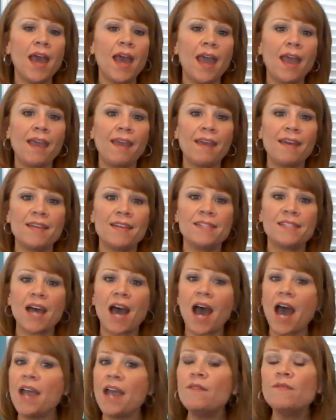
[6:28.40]
And
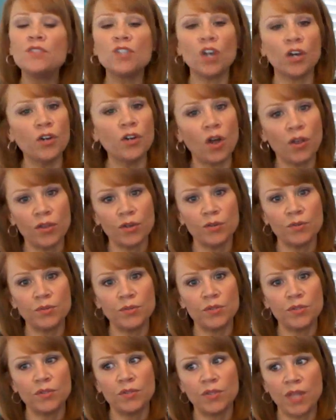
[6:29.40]
I've done all those